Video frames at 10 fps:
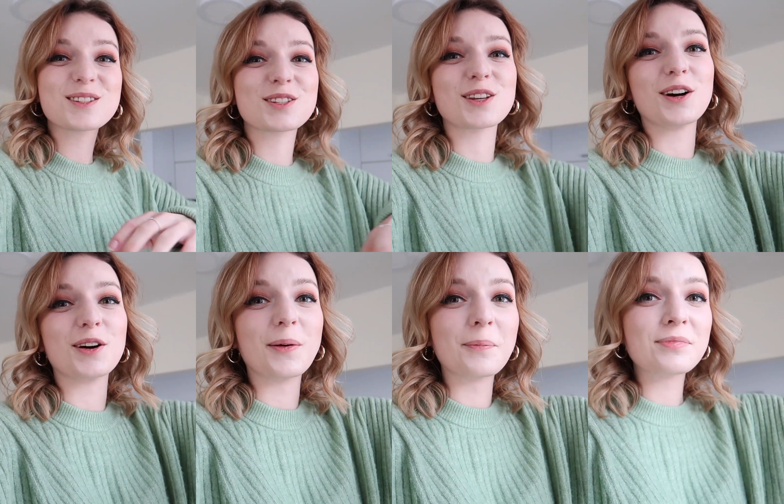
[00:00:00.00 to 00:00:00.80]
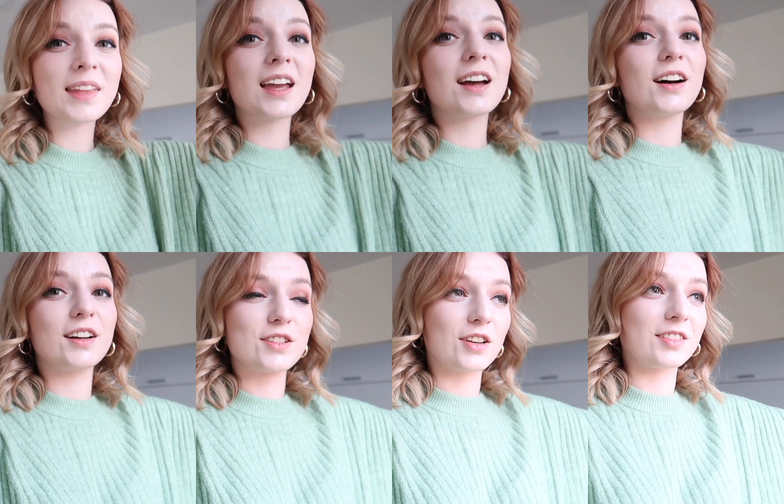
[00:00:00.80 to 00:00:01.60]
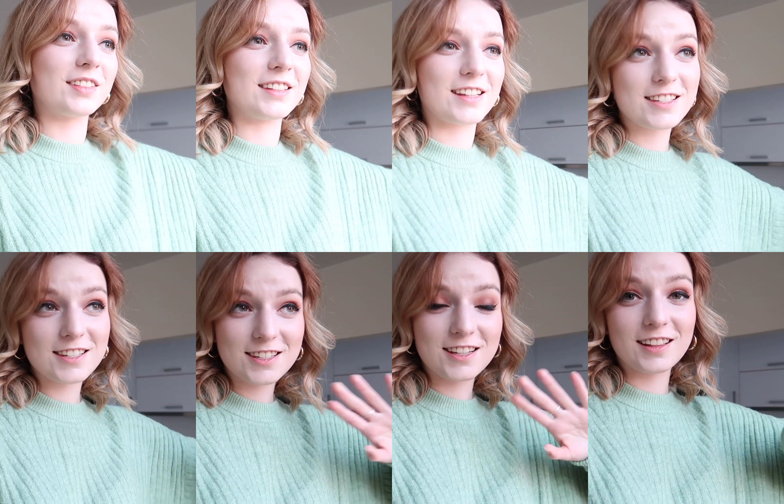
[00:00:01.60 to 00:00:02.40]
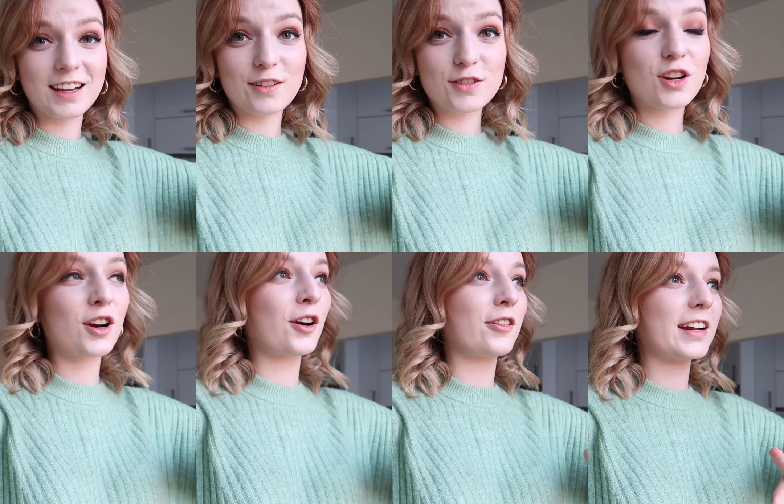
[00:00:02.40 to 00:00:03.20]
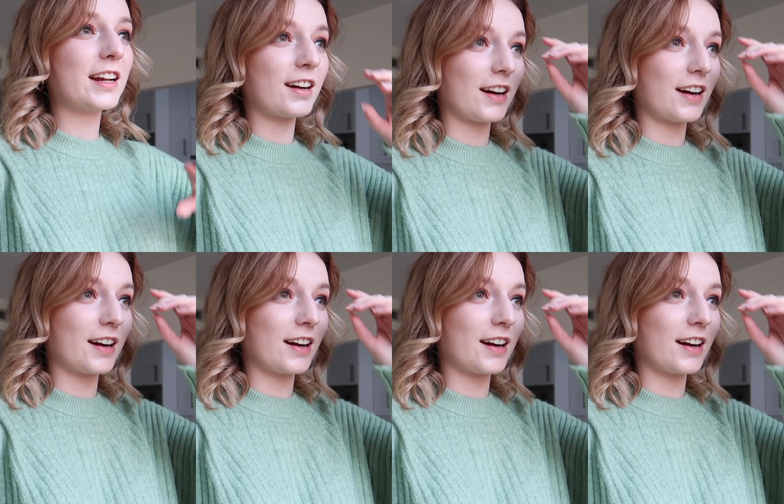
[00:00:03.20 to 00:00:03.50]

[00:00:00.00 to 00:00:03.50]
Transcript: so I don't necessarily have to hurry.